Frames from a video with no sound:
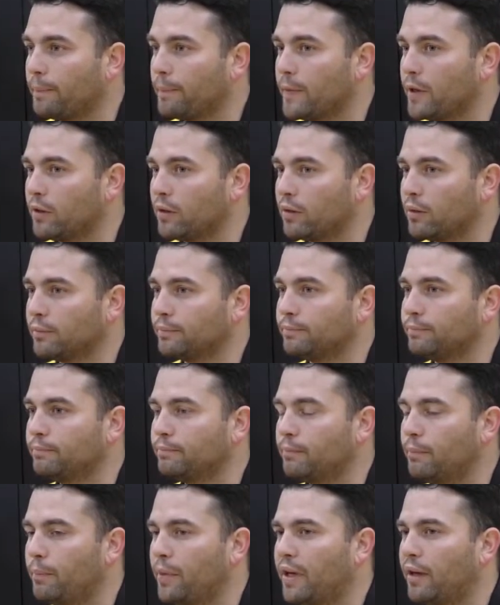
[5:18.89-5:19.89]
There's a
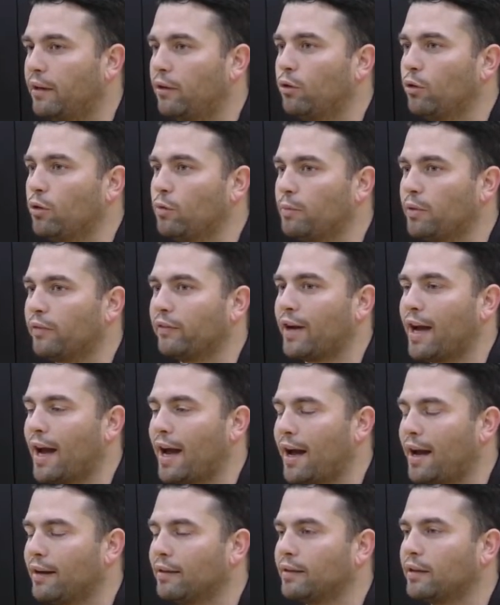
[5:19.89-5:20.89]
big group of
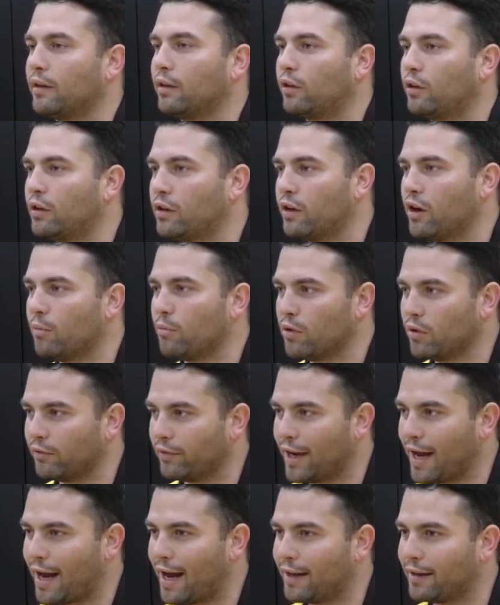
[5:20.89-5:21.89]
guys and a good number of
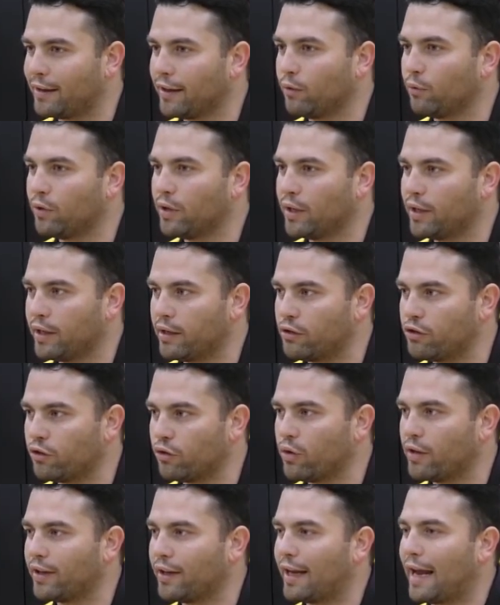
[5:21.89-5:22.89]
guys that really
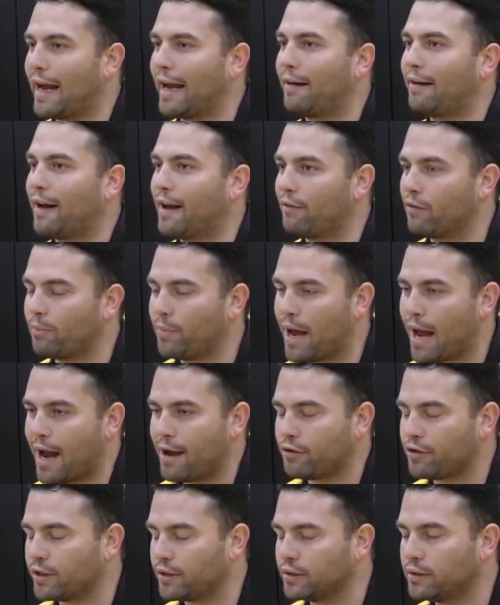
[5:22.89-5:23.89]
enjoy the game, they have a
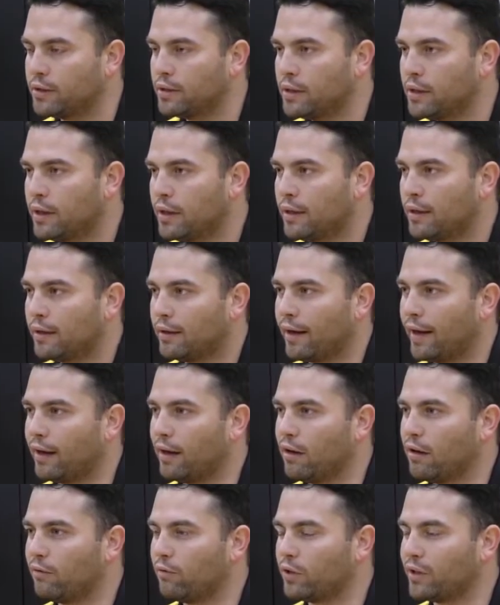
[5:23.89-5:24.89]
passion, they
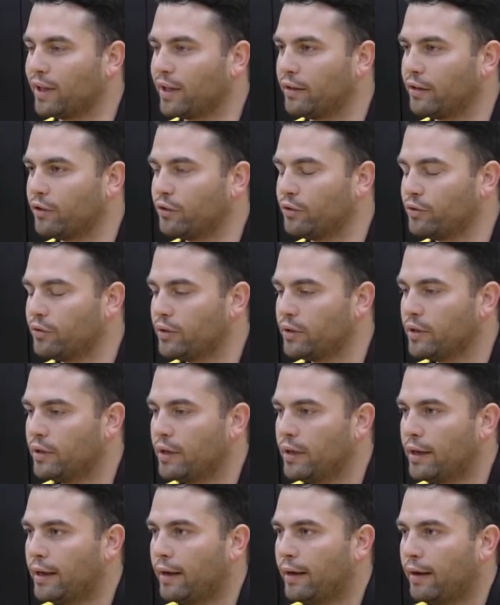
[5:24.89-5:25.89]
love what they do.
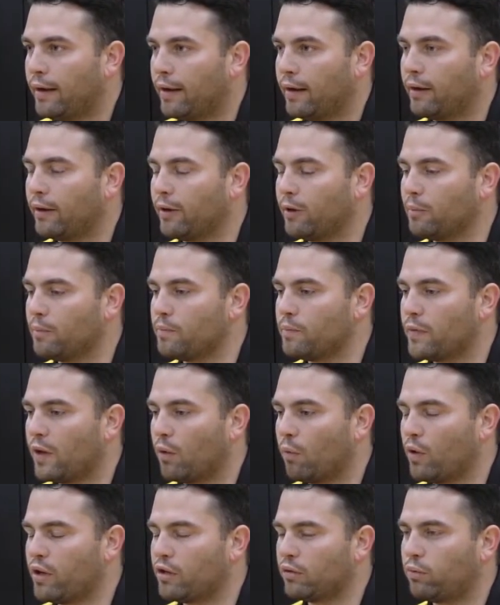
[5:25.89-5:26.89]

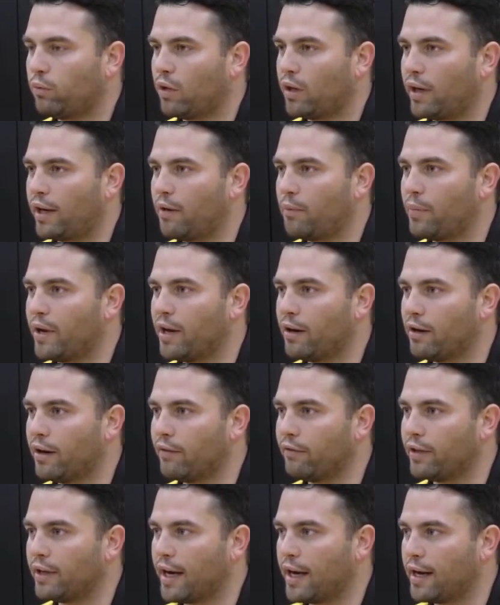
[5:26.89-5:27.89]
We just want to get better
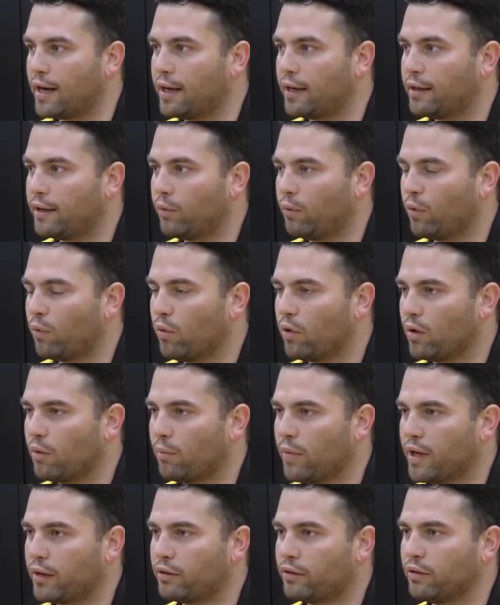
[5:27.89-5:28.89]
every day. We want to
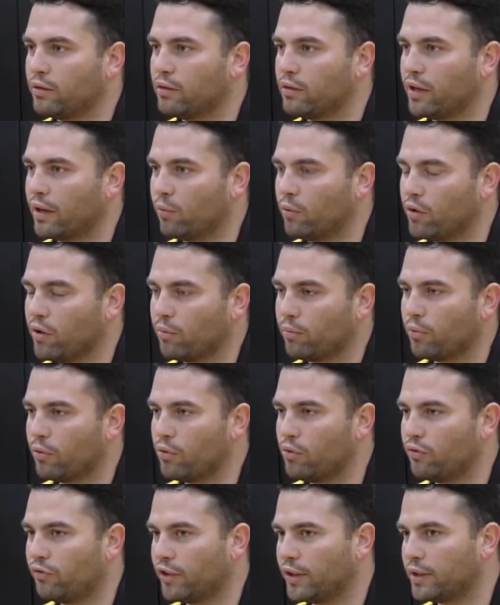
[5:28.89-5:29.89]
make sure that we're
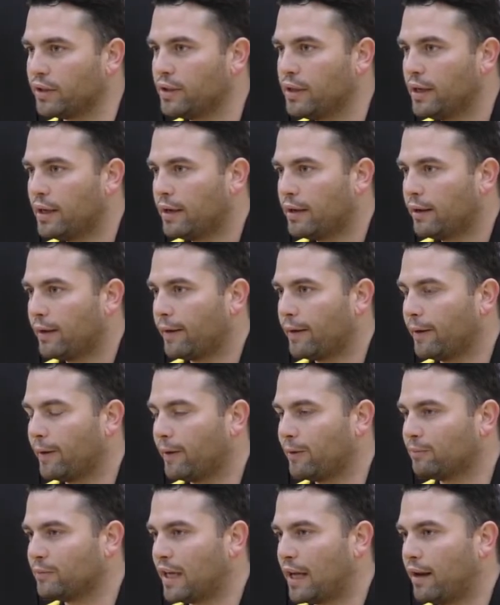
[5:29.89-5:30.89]
improving
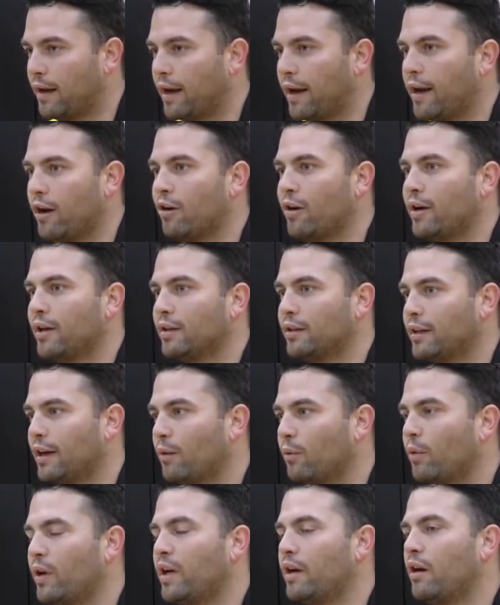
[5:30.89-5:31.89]
in the areas
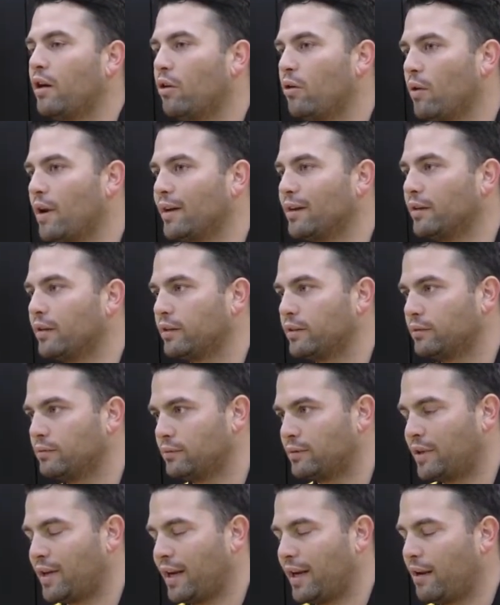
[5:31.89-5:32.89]
that we know as a
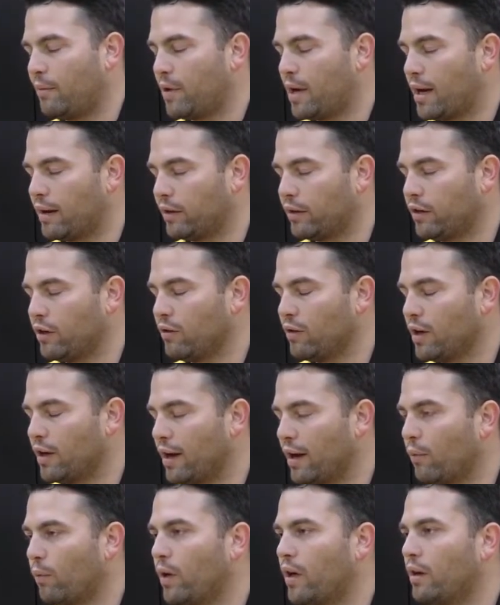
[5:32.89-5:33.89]
team and as a unit
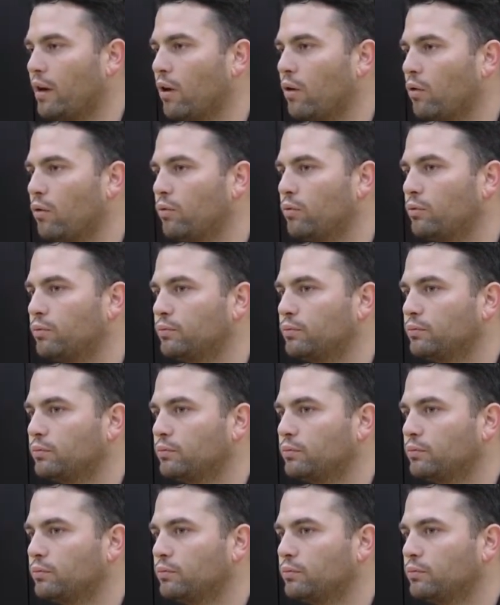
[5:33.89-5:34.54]
that we know